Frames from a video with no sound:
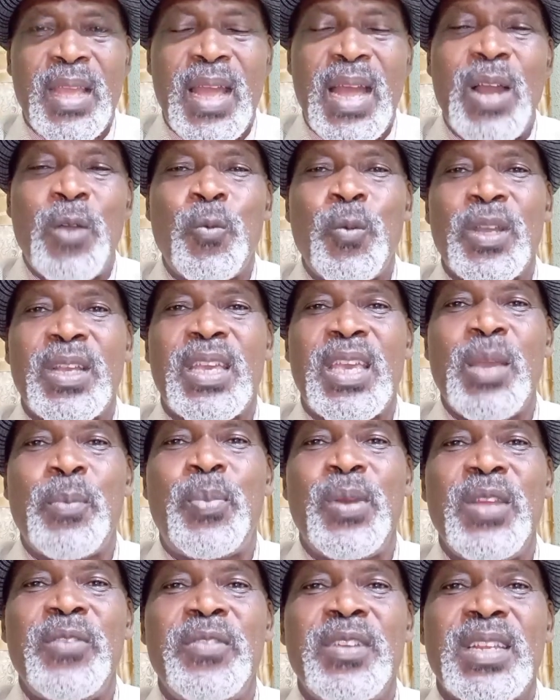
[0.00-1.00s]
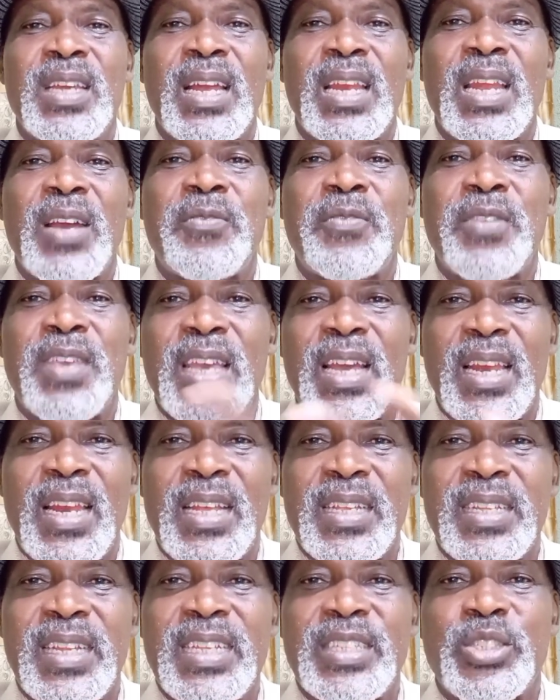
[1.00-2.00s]
And we keep living our life
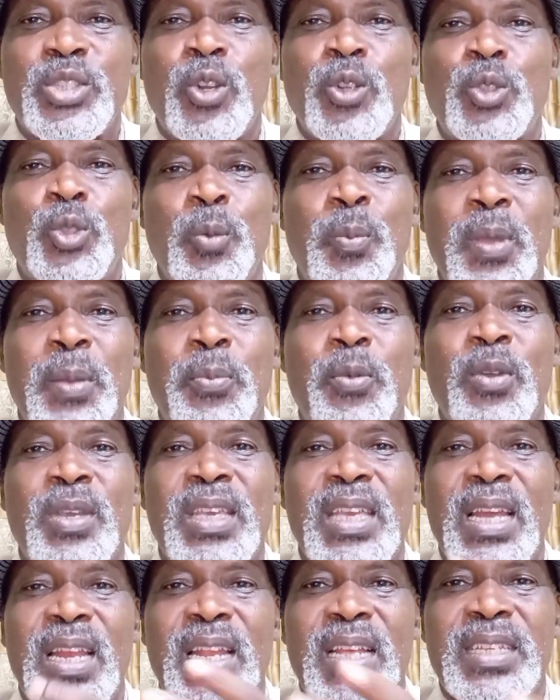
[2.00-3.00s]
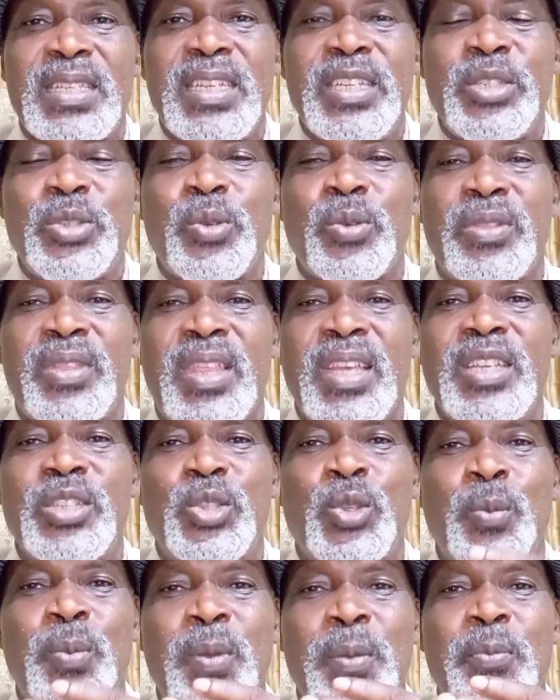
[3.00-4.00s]
carelessly, talk to people carelessly, do things
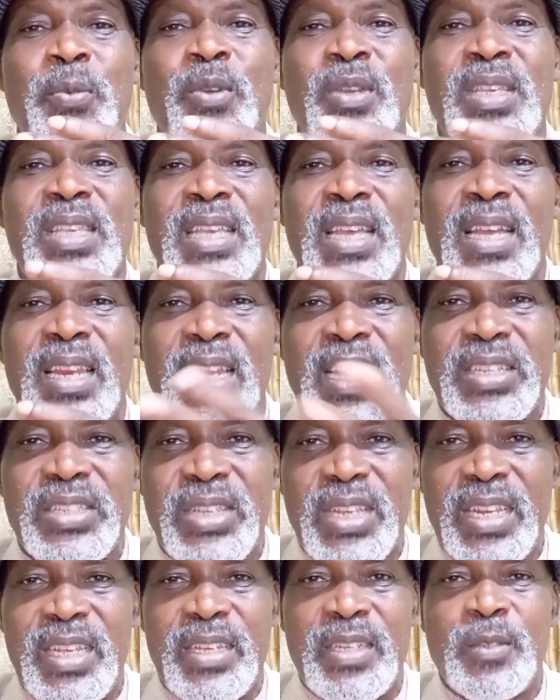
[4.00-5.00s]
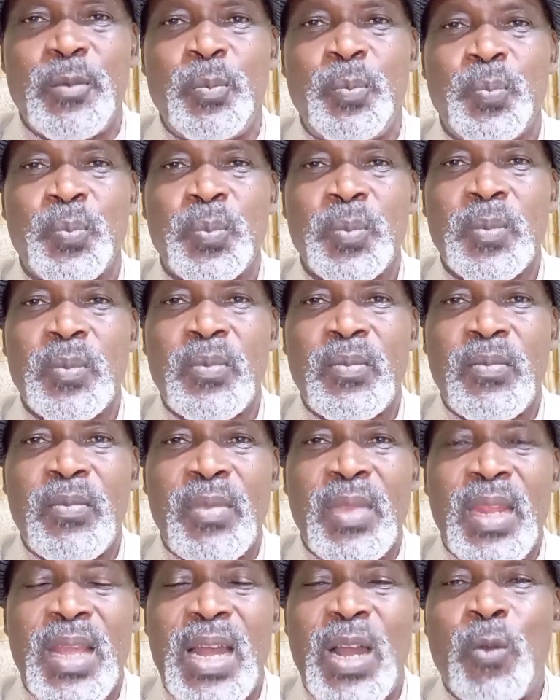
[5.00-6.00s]
to people carelessly,
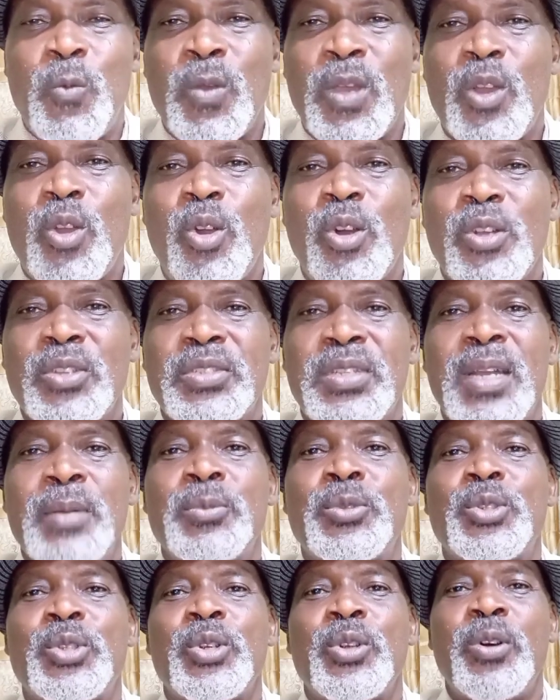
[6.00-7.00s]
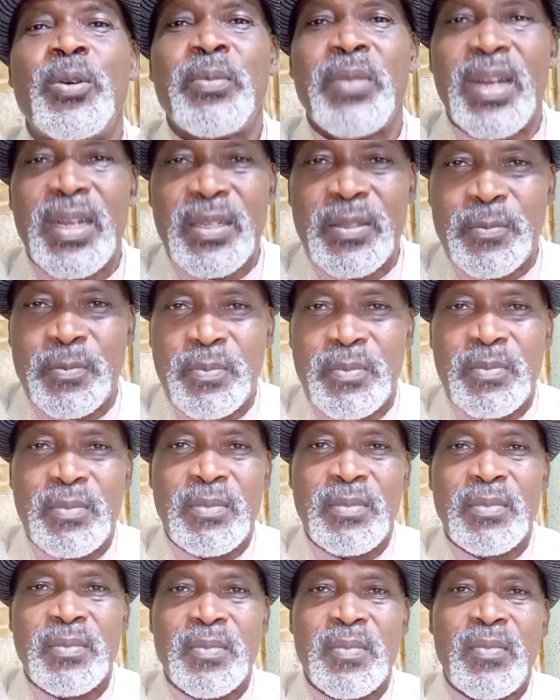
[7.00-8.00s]
and we cause them trauma.
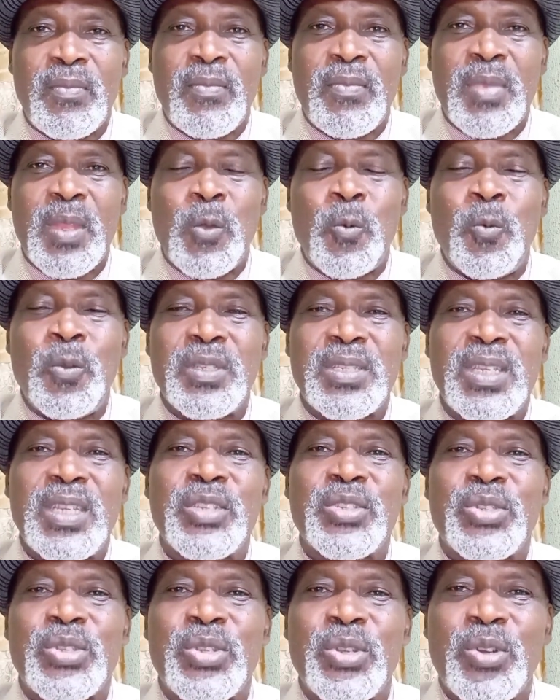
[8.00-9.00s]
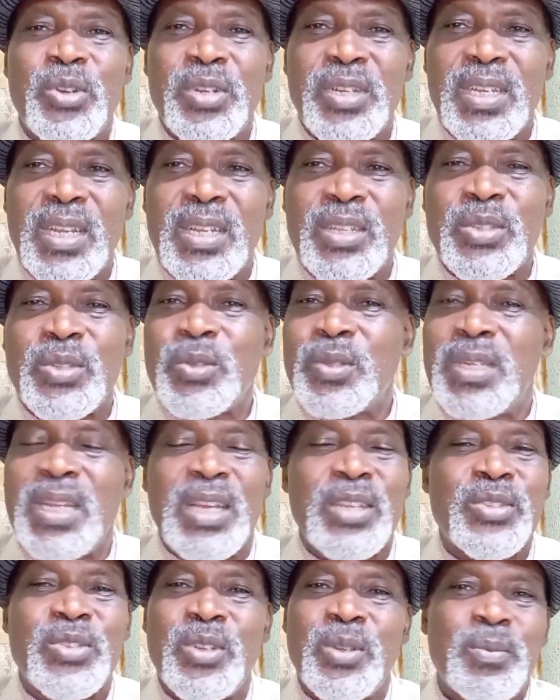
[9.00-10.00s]
We say sorry, and so there
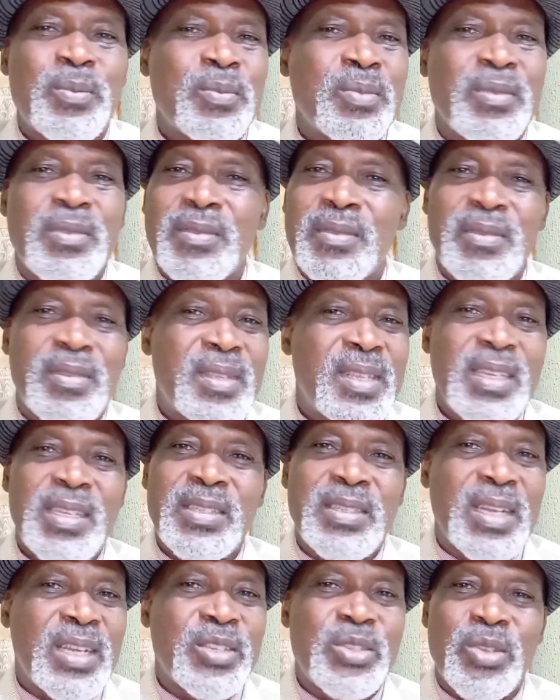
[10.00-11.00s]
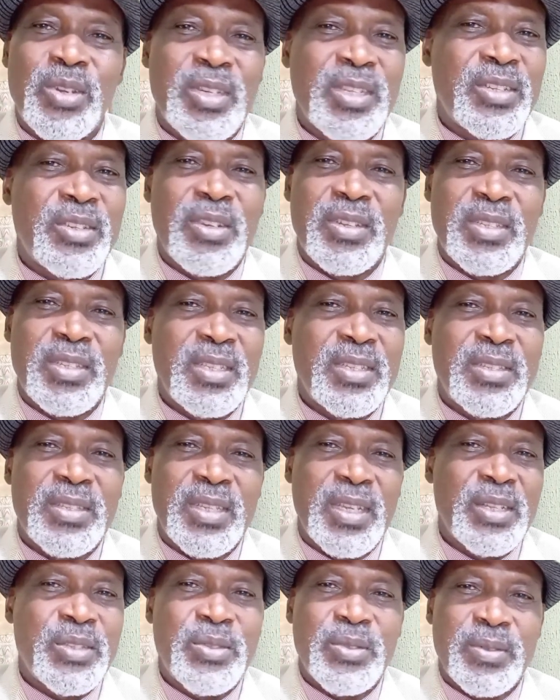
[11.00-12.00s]
are some things that sorry doesn't
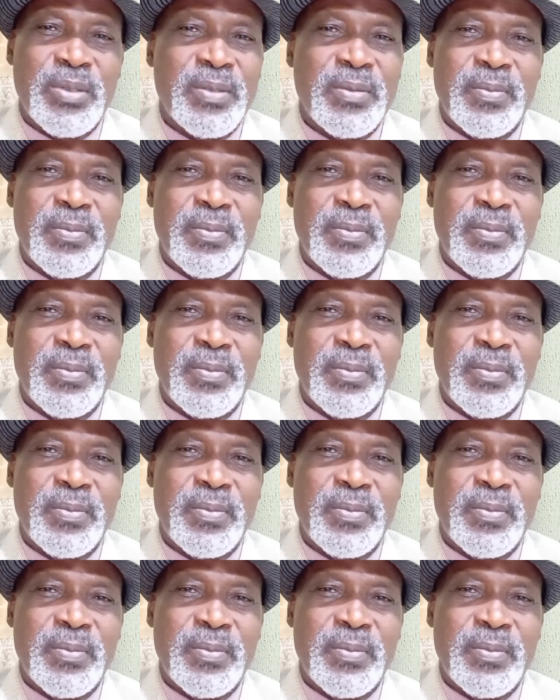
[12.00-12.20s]
settle.